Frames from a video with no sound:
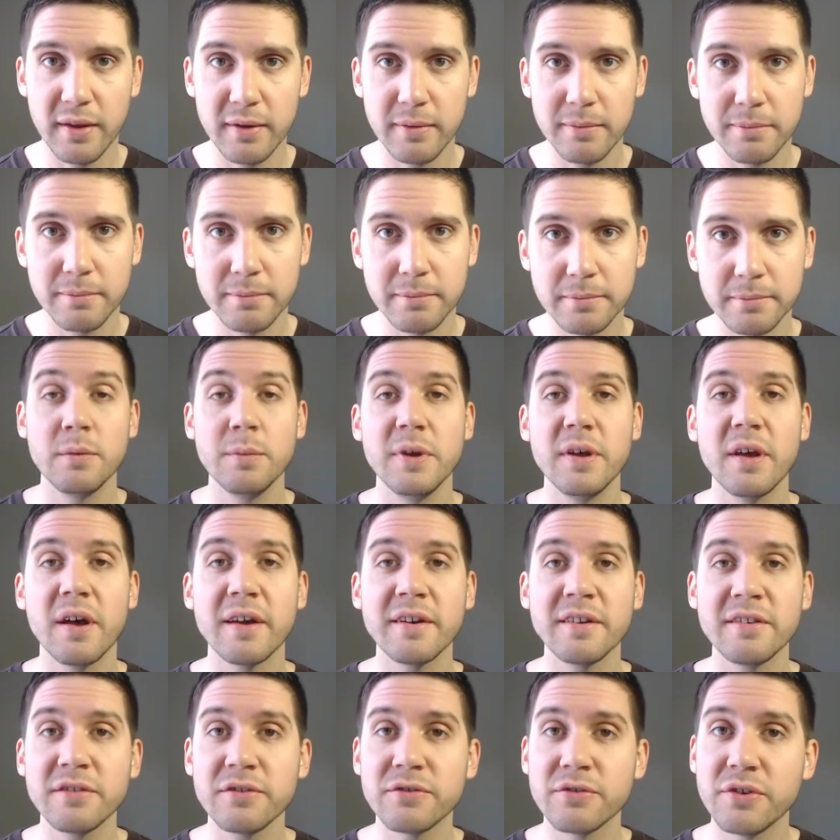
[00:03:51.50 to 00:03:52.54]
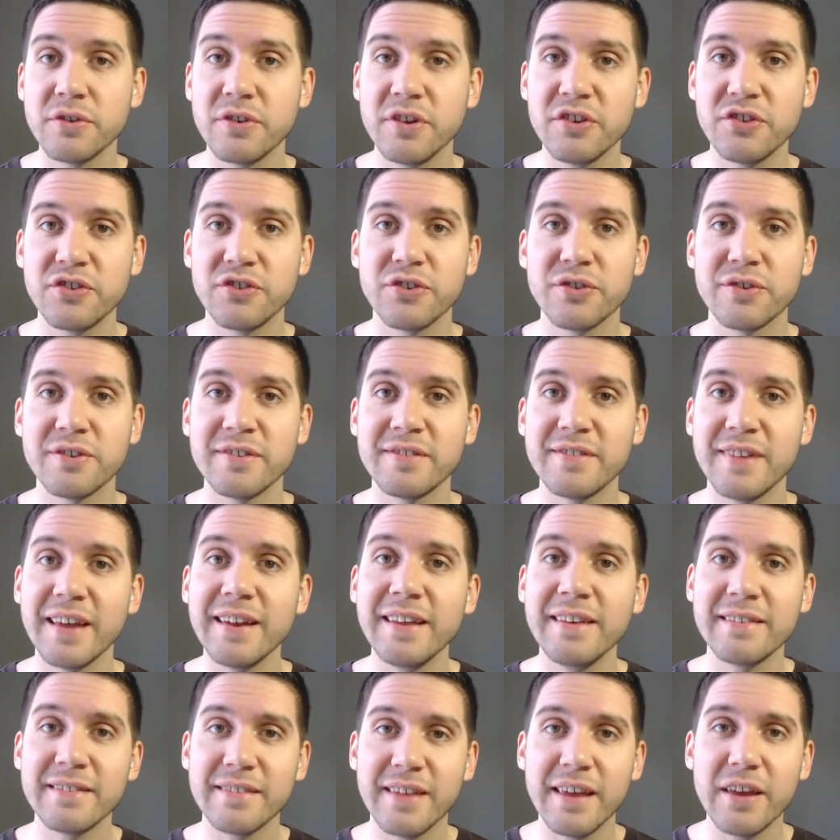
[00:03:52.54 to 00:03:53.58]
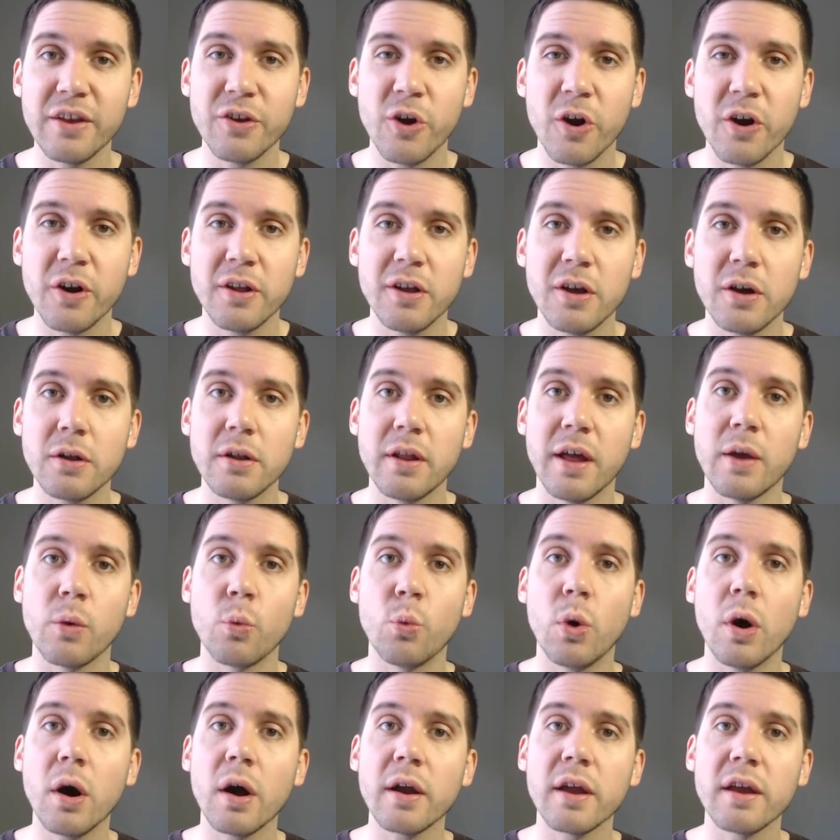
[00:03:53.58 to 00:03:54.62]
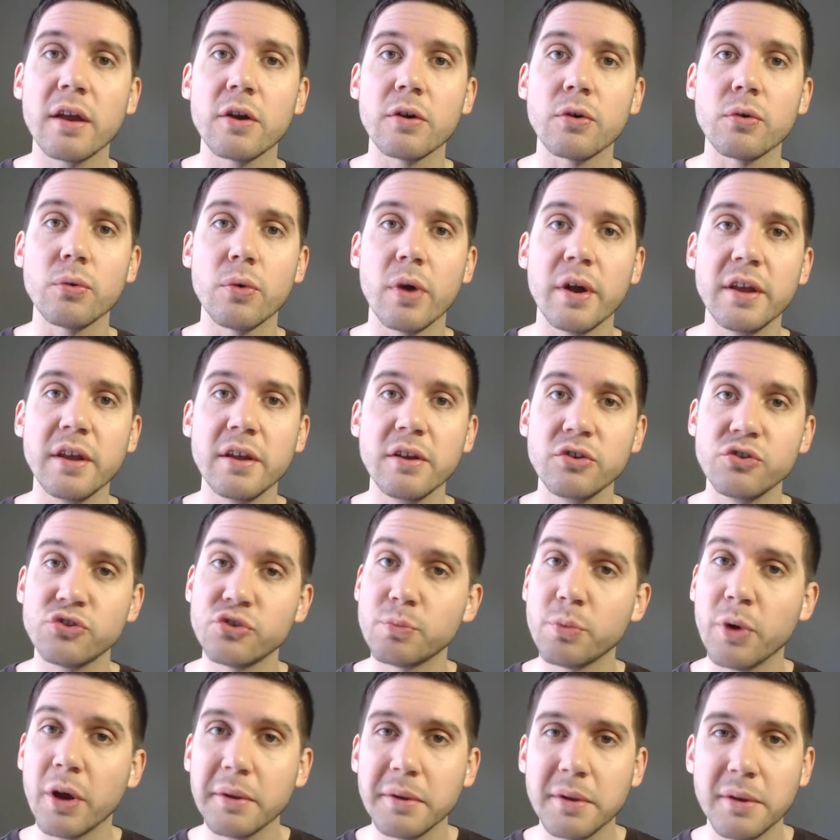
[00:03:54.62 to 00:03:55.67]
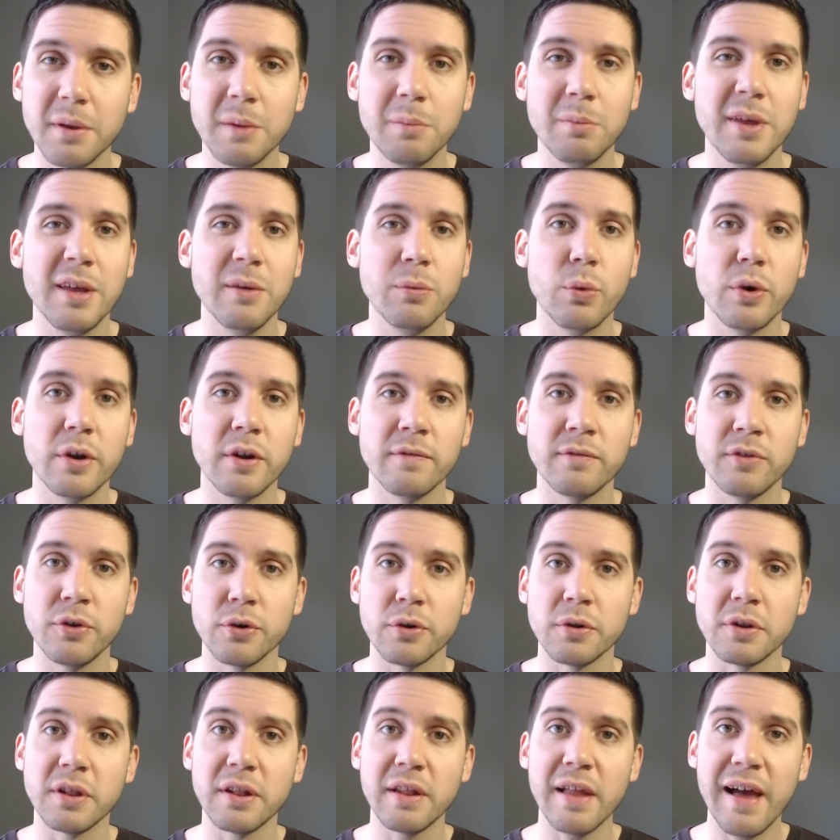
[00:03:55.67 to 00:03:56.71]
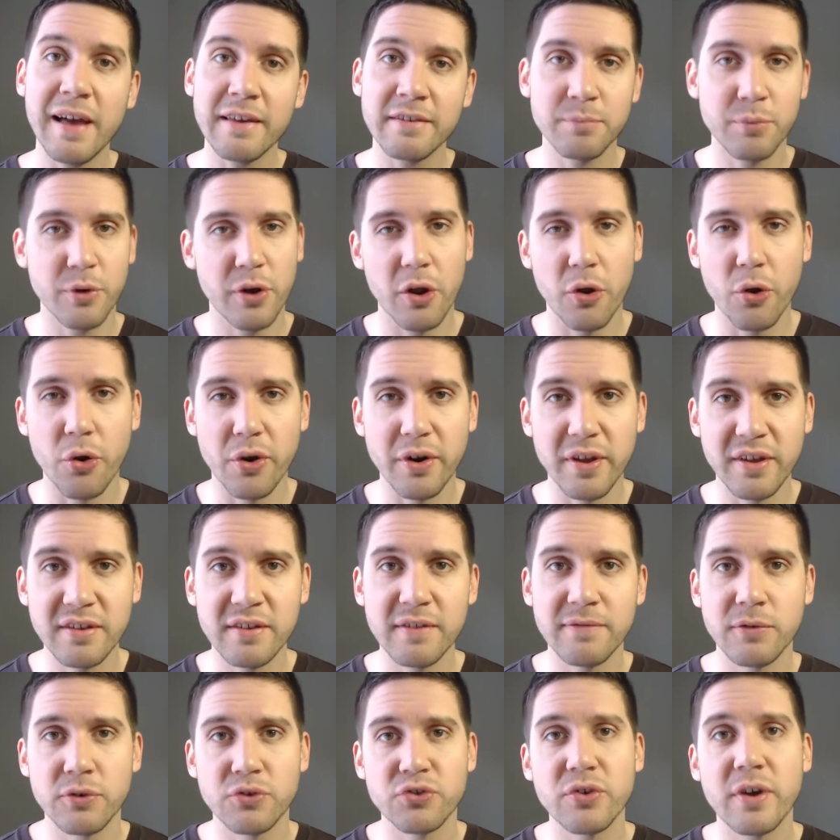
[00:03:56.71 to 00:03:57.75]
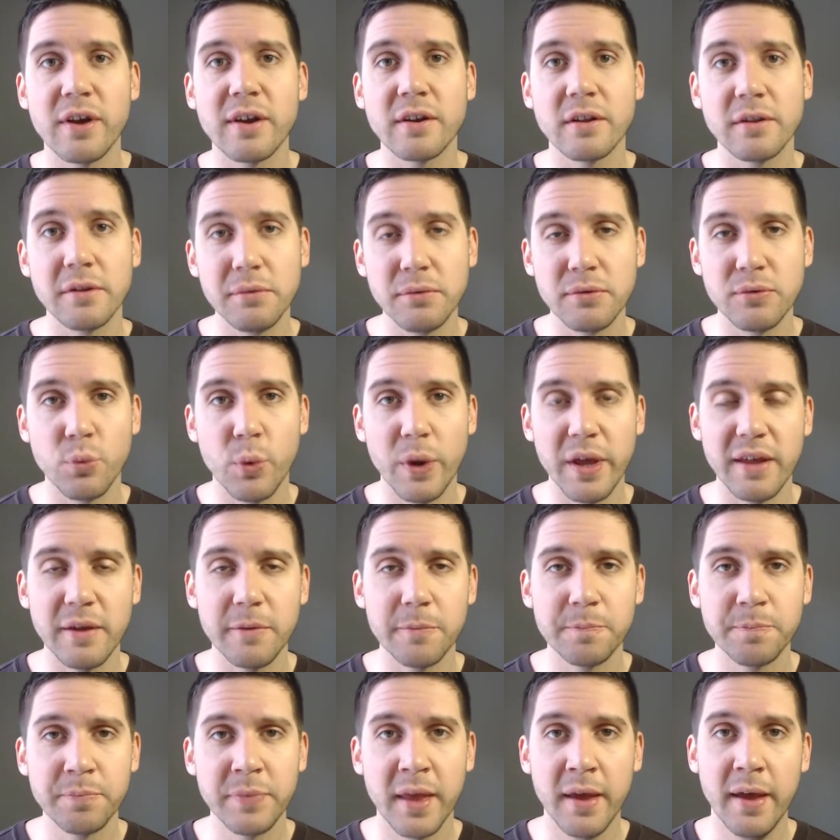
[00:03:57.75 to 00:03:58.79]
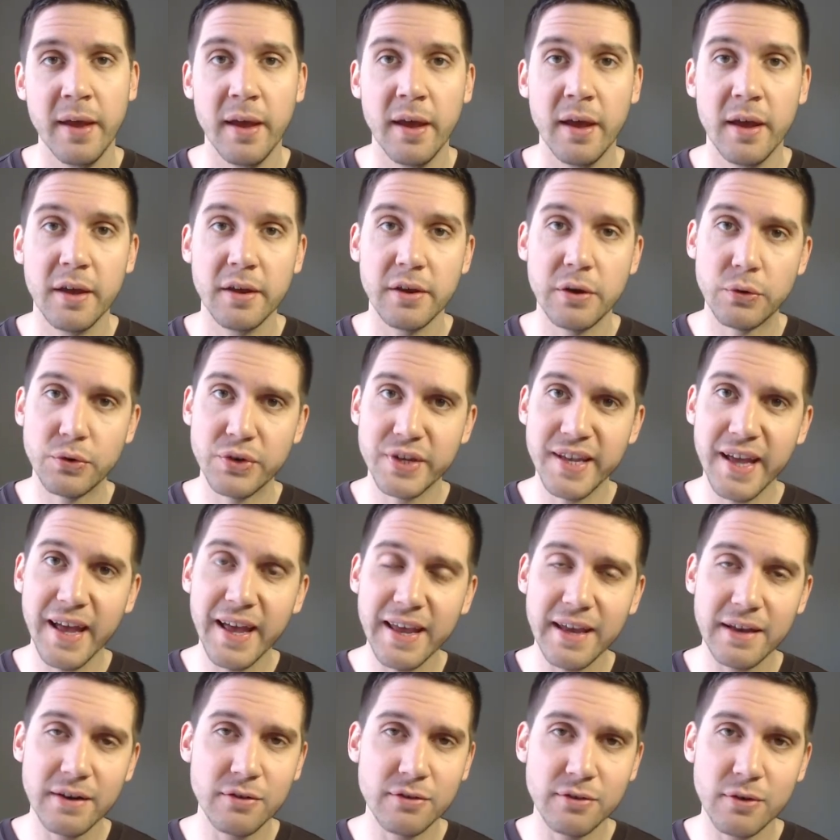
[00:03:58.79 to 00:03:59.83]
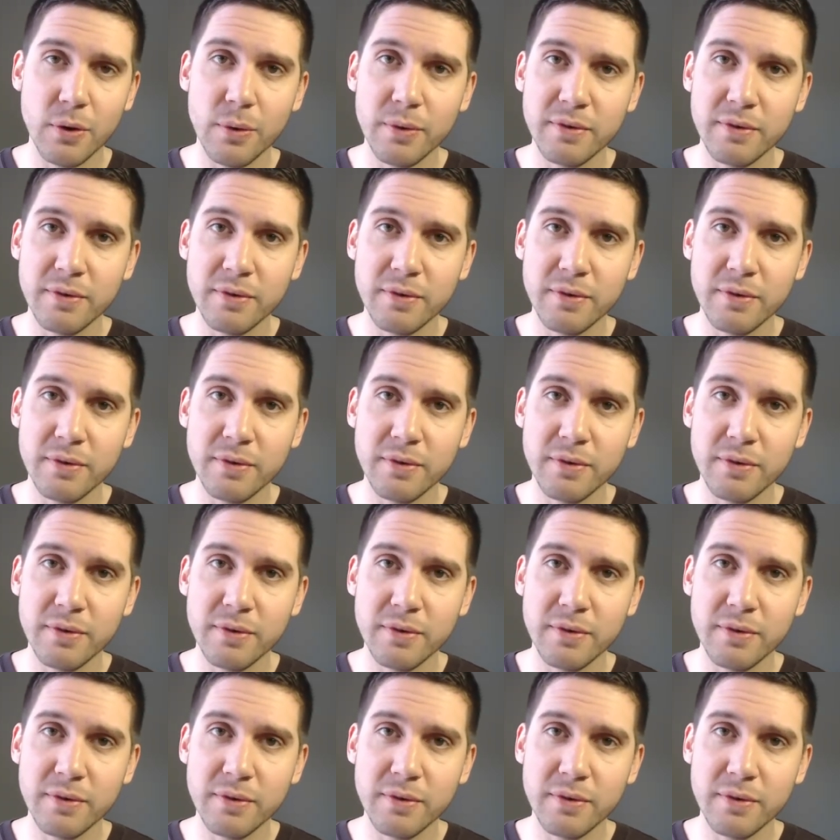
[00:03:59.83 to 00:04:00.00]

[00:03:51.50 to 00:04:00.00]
it. To be honest, traditional steady state cardio like walking or running should probably be one of your last priorities if you're trying to lose weight. Your diet is